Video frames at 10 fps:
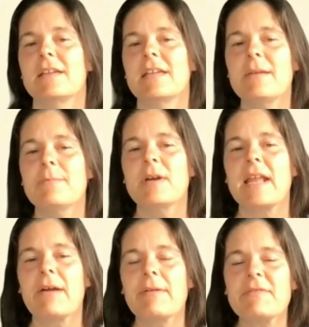Okay, but
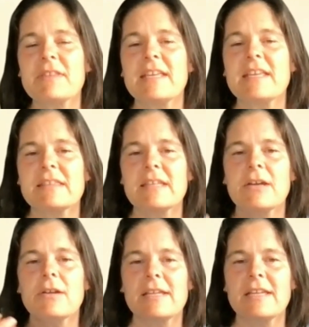however they get
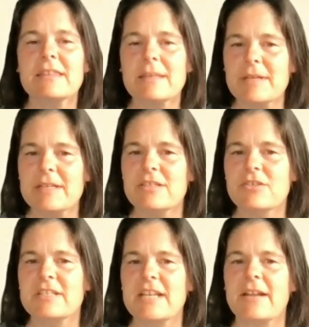there, get them into
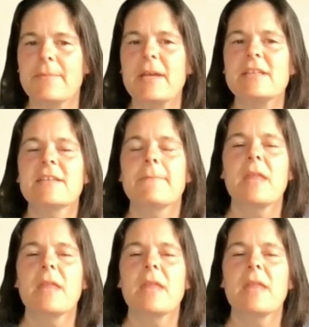your database.